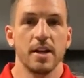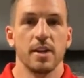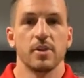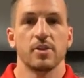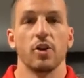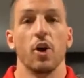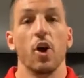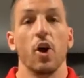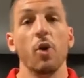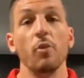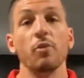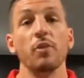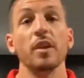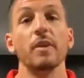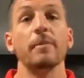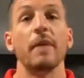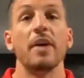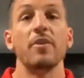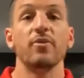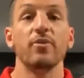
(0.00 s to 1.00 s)
So hopefully
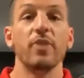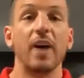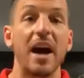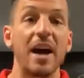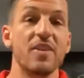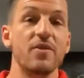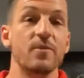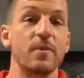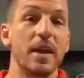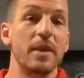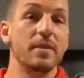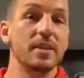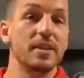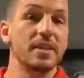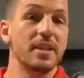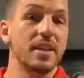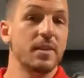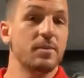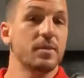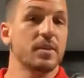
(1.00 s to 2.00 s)
my five baby
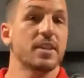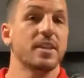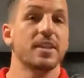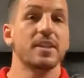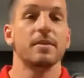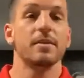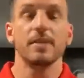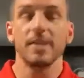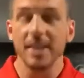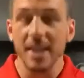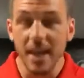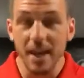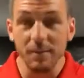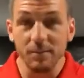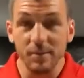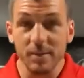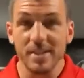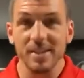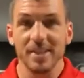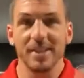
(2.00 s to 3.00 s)
steps
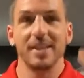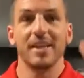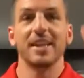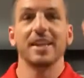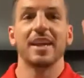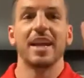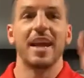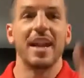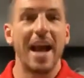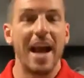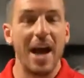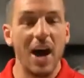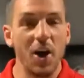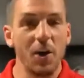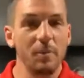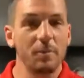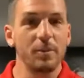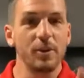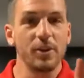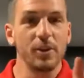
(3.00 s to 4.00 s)
tips can
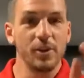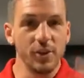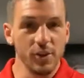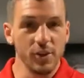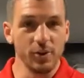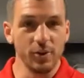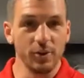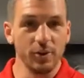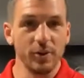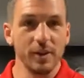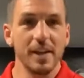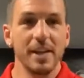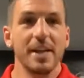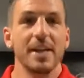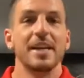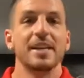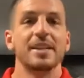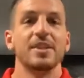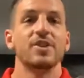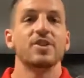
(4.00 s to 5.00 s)
help you
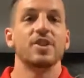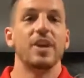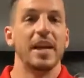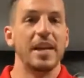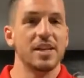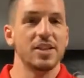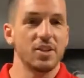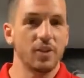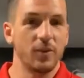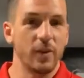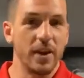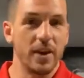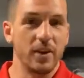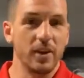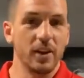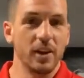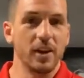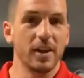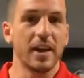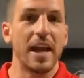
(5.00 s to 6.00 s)
change the way you
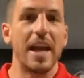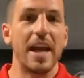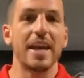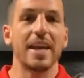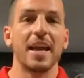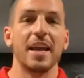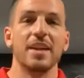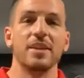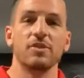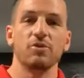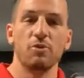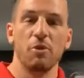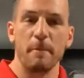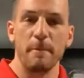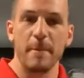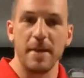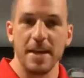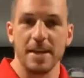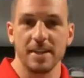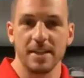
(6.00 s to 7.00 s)
look and get into
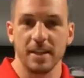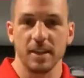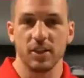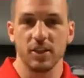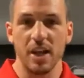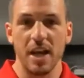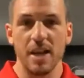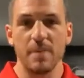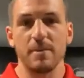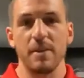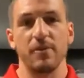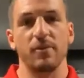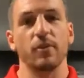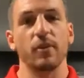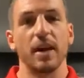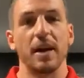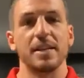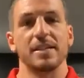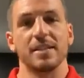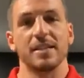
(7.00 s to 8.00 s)
amazing shape. If you
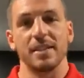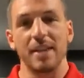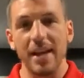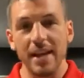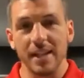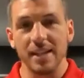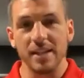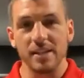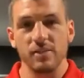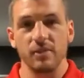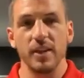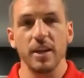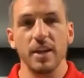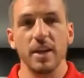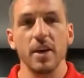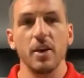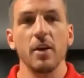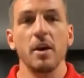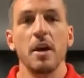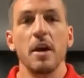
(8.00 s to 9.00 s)
guys like this
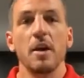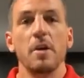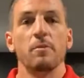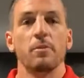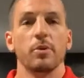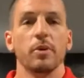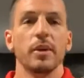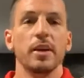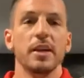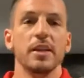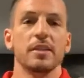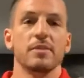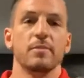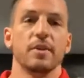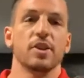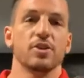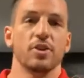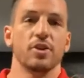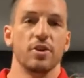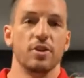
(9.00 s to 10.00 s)
video, please
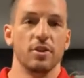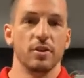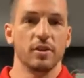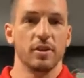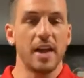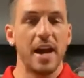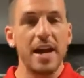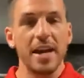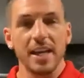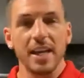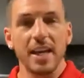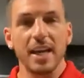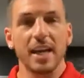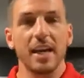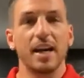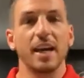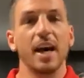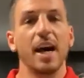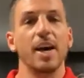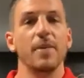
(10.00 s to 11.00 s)
make sure you like
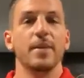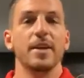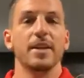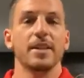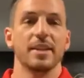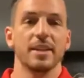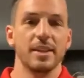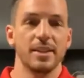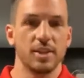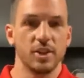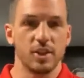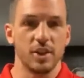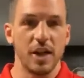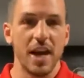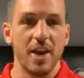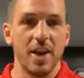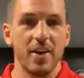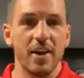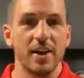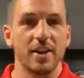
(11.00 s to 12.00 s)
it, comment it,
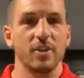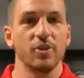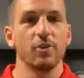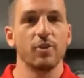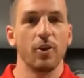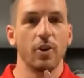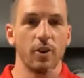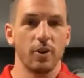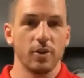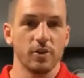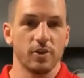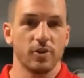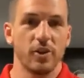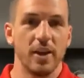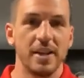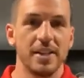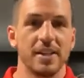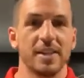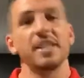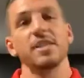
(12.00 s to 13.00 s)
share it, do all those
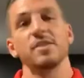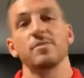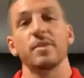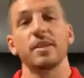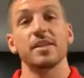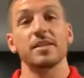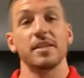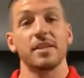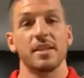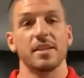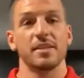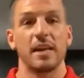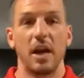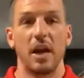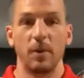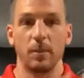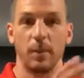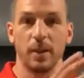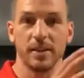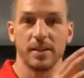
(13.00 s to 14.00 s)
crazy things, because it does
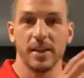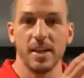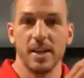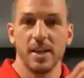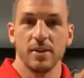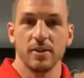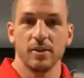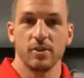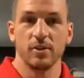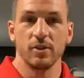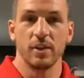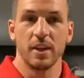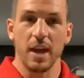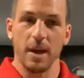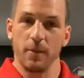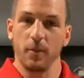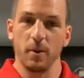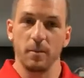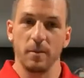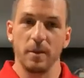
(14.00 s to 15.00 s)
help us to
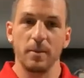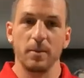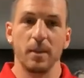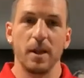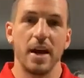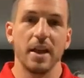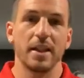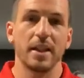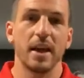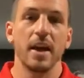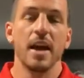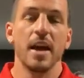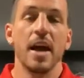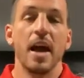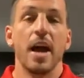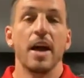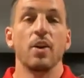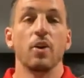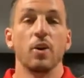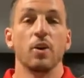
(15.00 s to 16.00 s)
get more people out there.
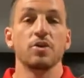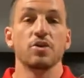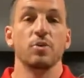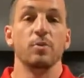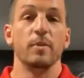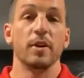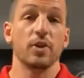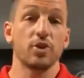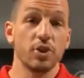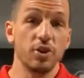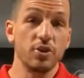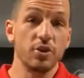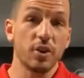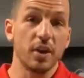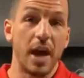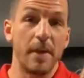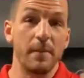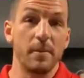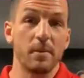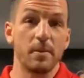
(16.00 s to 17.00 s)
And also make sure you
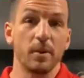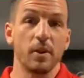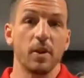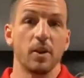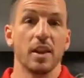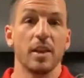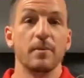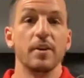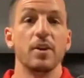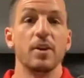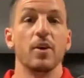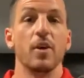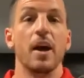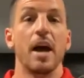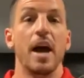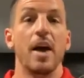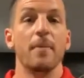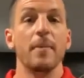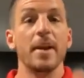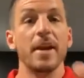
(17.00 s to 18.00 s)
comment below and let me know
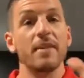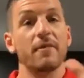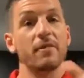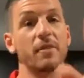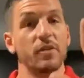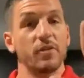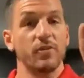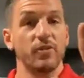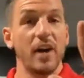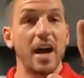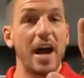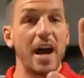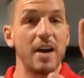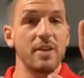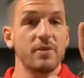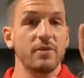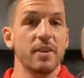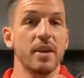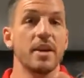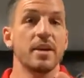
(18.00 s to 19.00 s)
how many of the
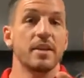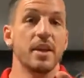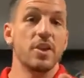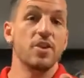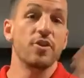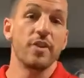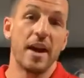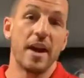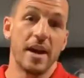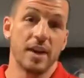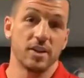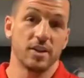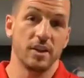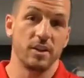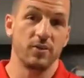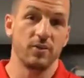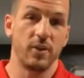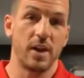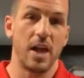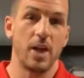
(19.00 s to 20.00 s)
five that you're
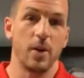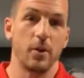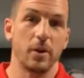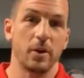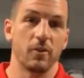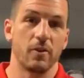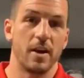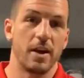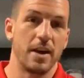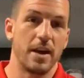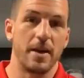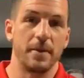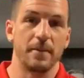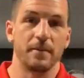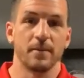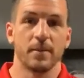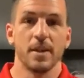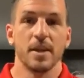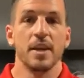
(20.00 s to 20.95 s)
actually following right now.